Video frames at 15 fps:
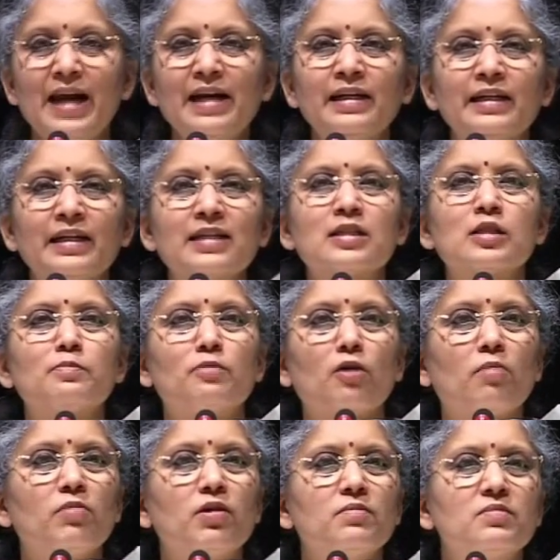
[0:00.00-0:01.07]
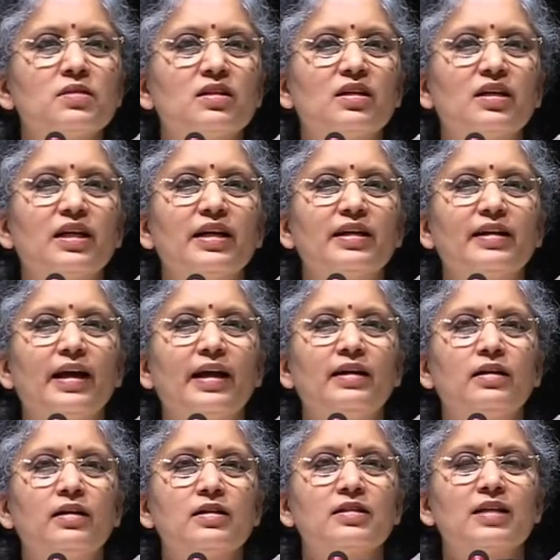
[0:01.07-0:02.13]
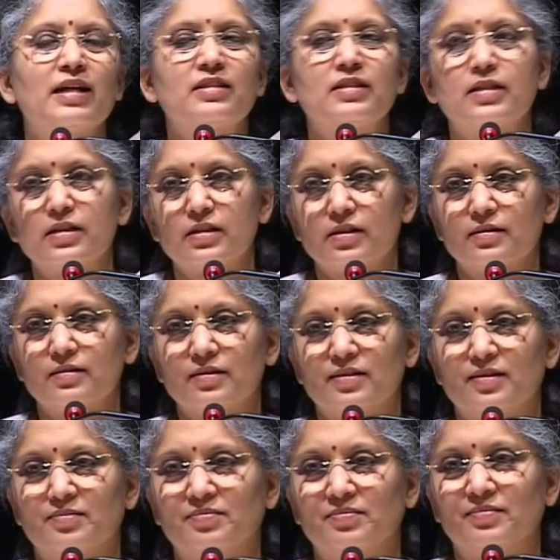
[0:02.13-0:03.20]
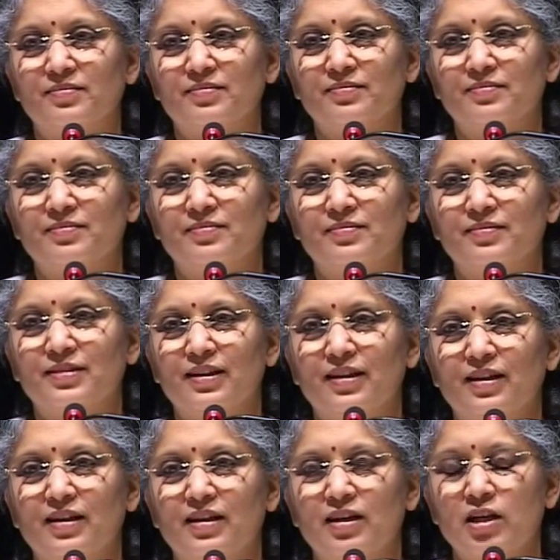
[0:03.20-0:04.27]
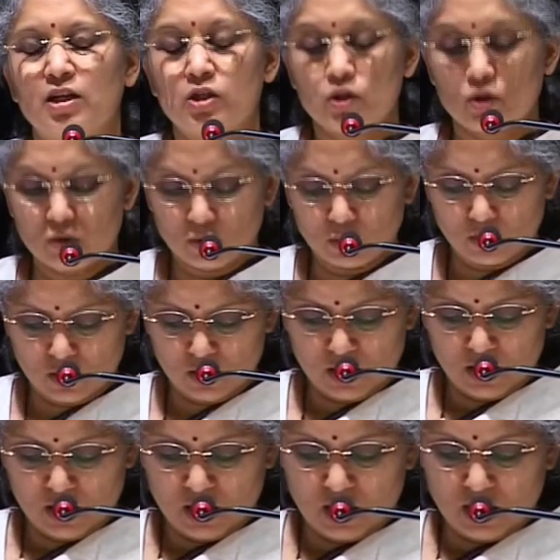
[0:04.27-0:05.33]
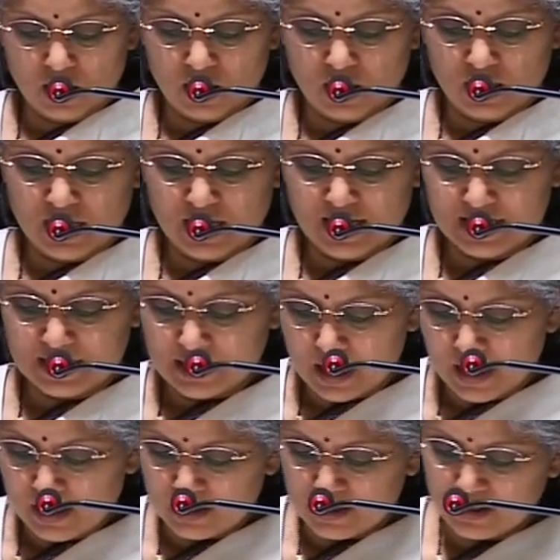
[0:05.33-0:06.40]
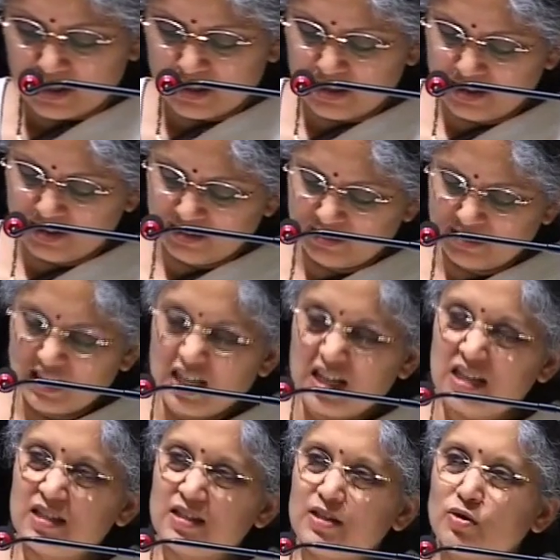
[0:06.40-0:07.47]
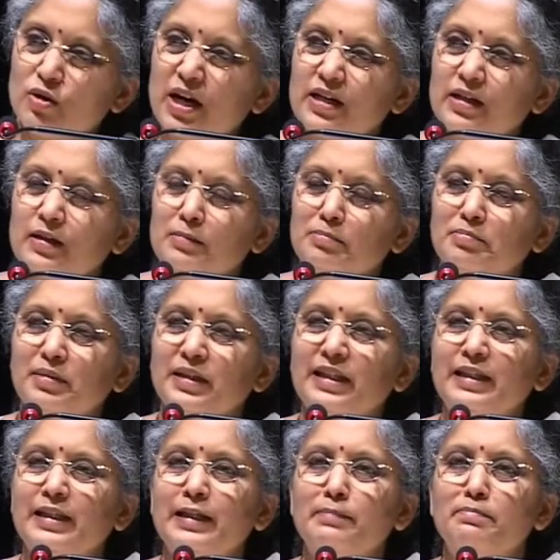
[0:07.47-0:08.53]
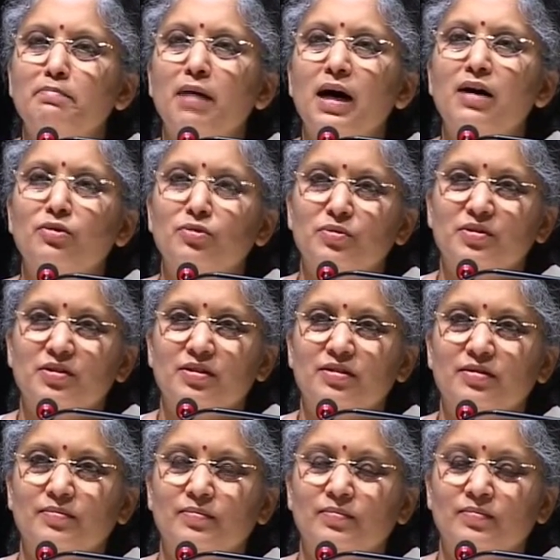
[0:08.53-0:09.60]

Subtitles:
Endless problems create endless agitations. So the result is you get completely bound.